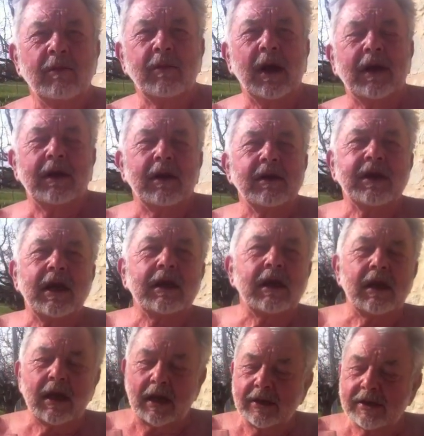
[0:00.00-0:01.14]
But
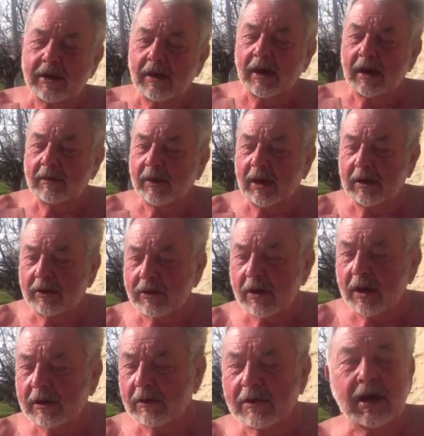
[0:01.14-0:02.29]
taking that aside, we're
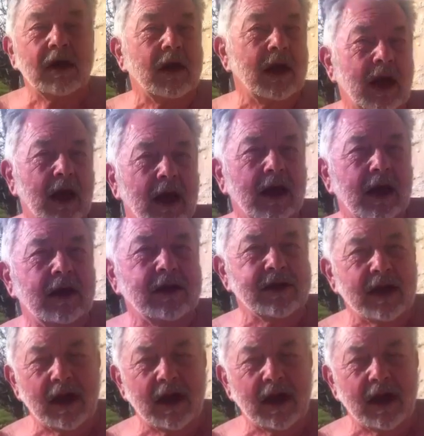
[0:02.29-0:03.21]
trying to drink it here in the